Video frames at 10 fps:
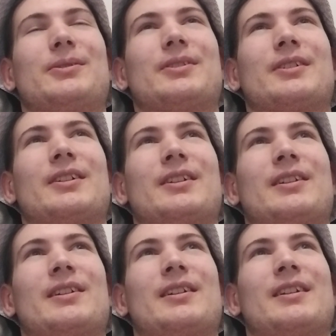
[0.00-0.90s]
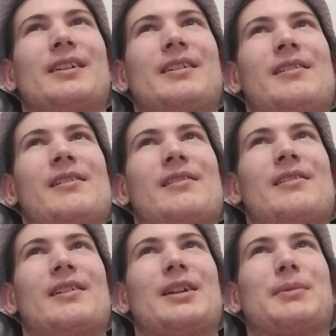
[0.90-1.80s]
it.
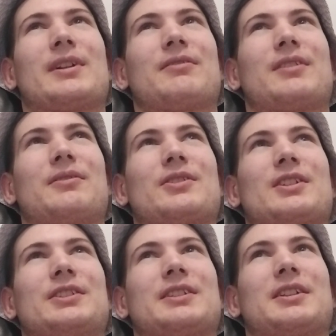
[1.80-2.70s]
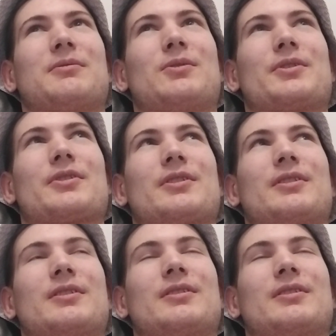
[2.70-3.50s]
I mean if I would just like watch